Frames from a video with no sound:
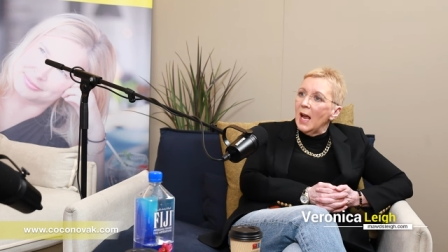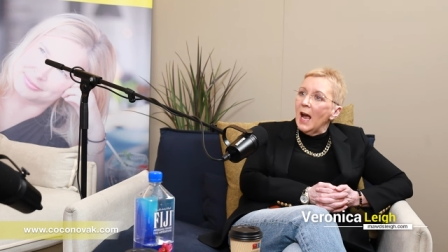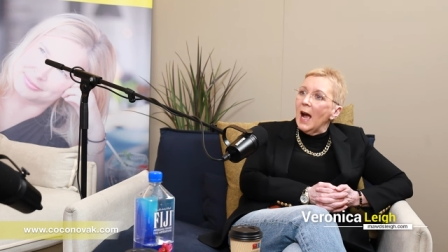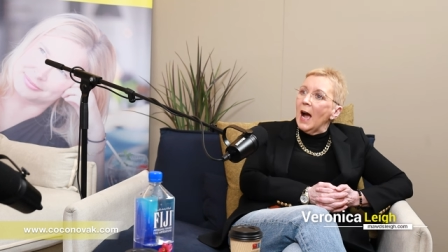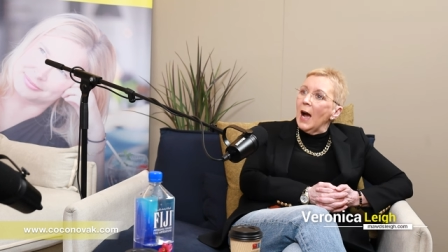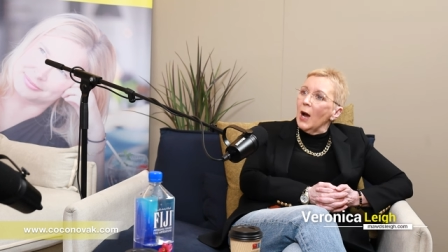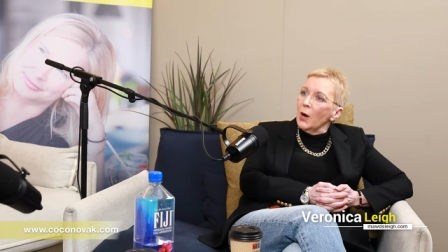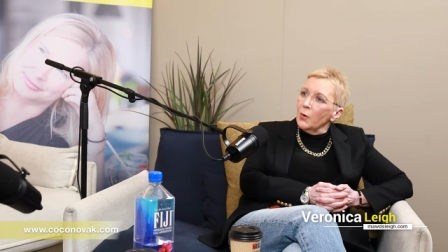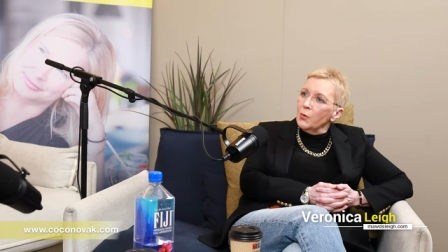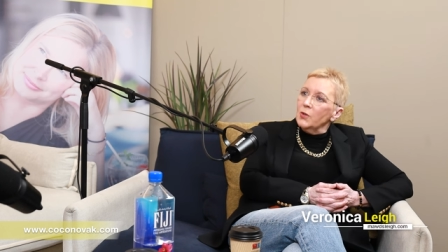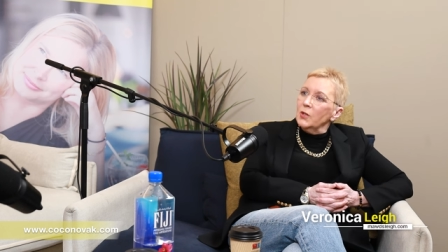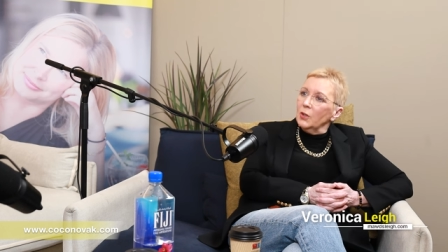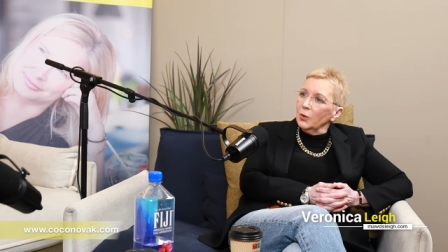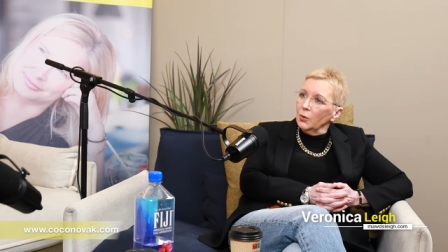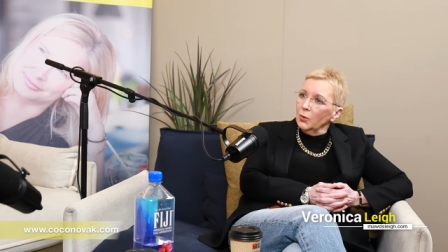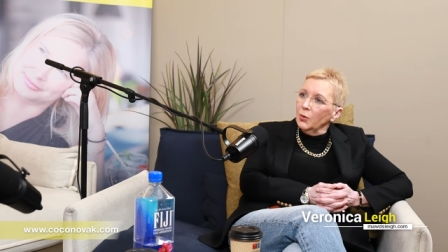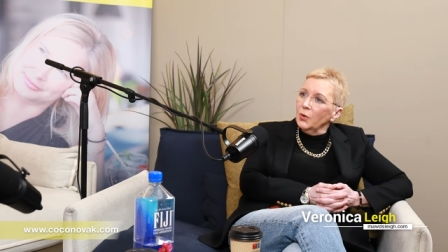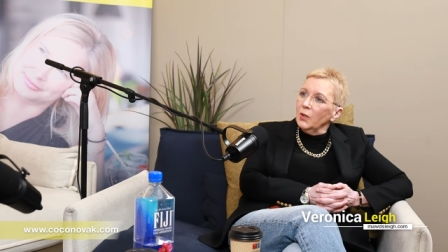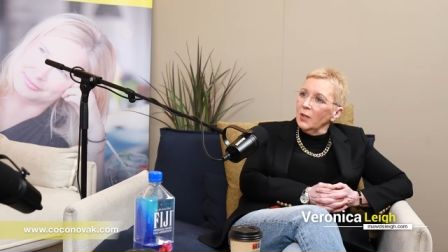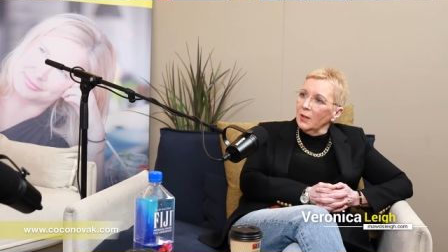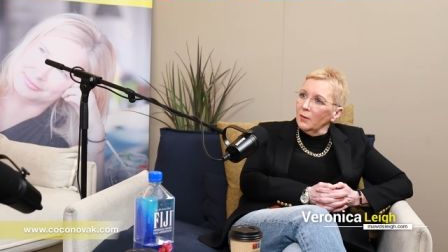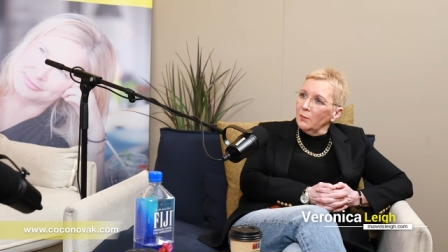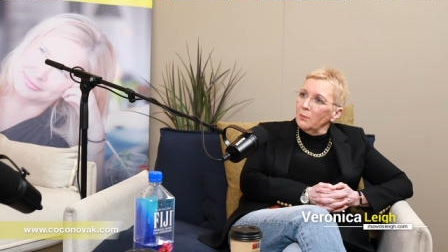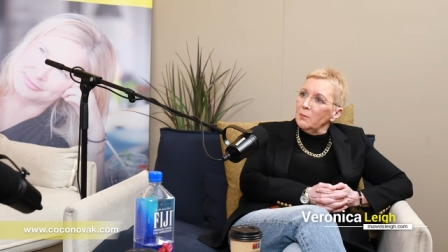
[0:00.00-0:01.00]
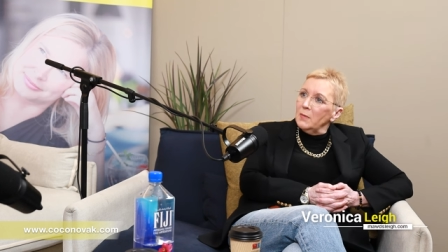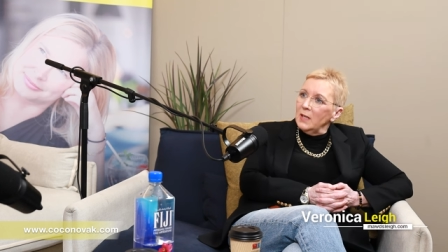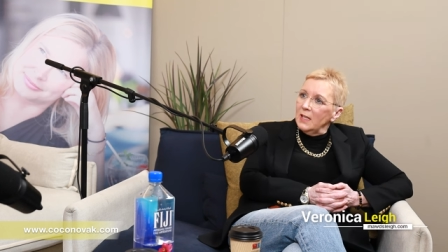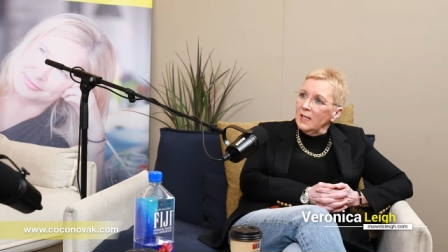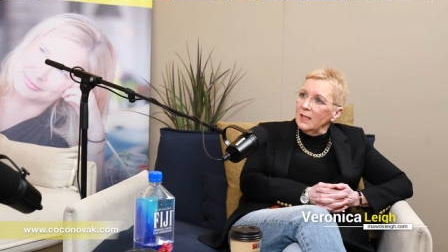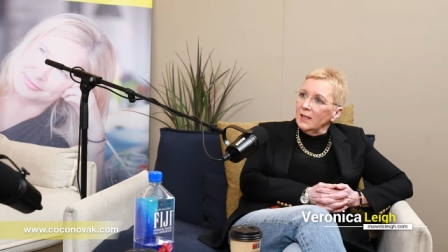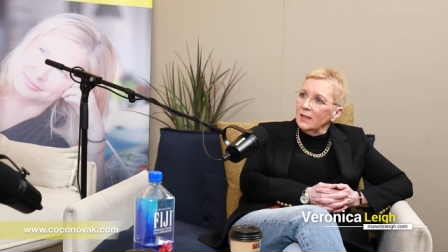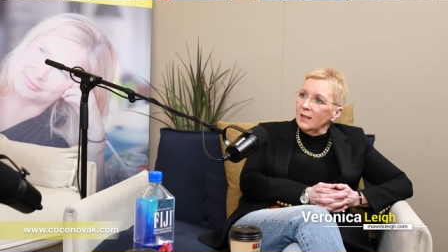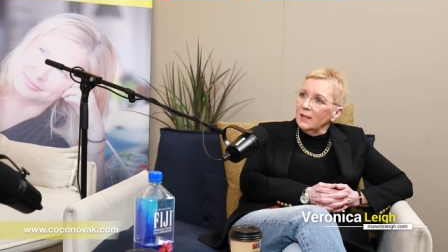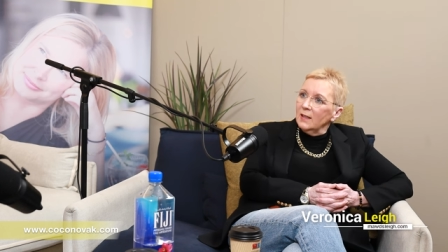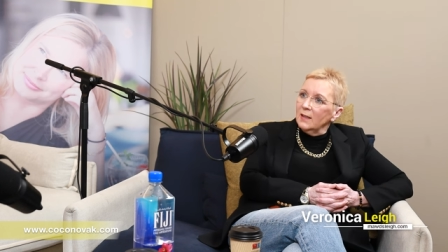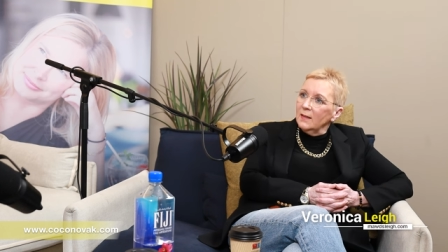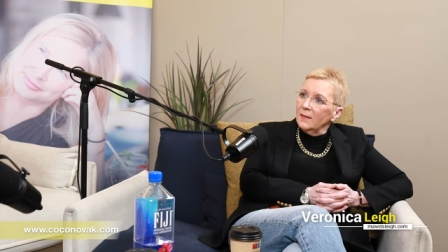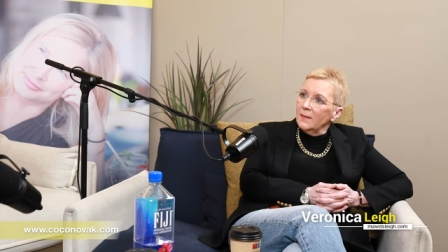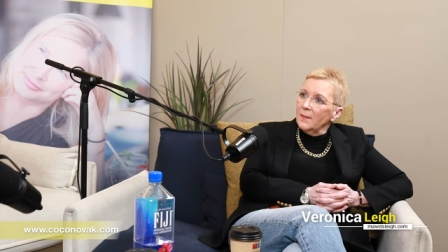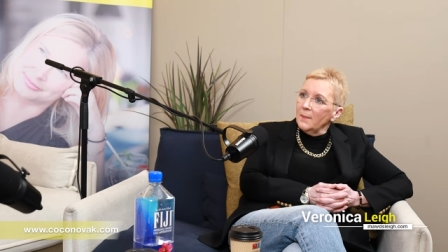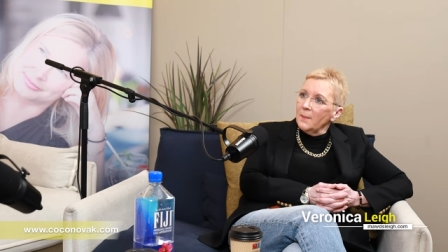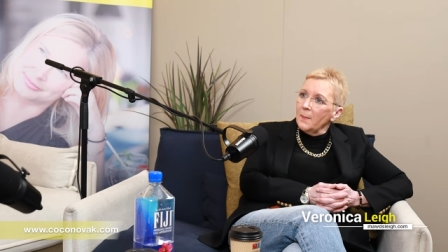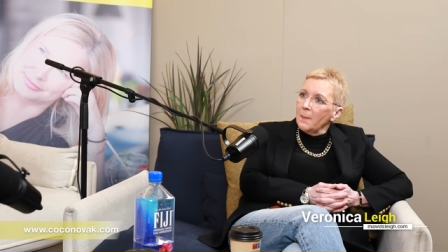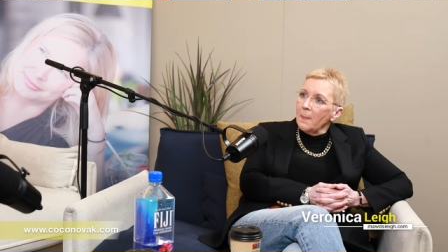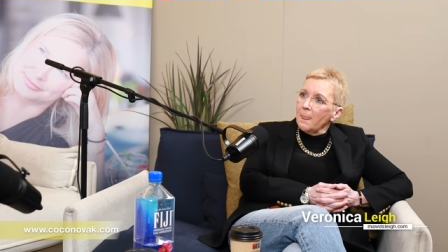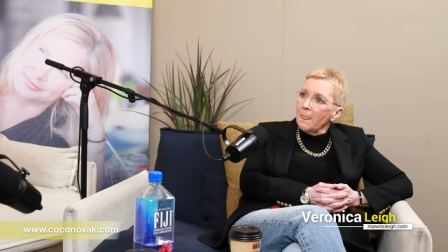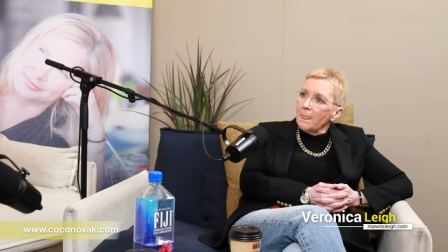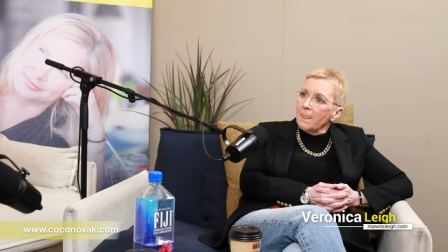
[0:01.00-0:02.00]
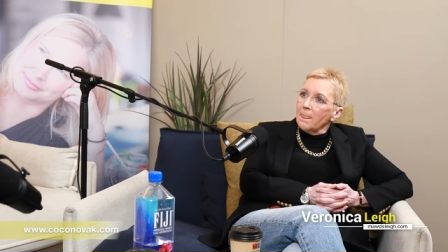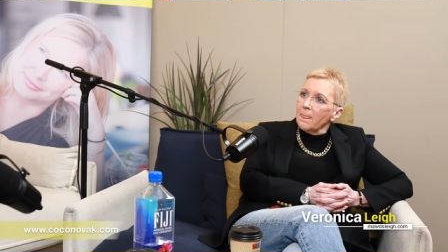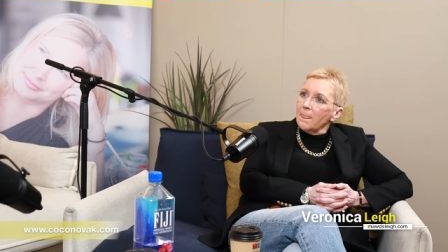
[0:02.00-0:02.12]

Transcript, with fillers: how to look at me. Mm-hmm.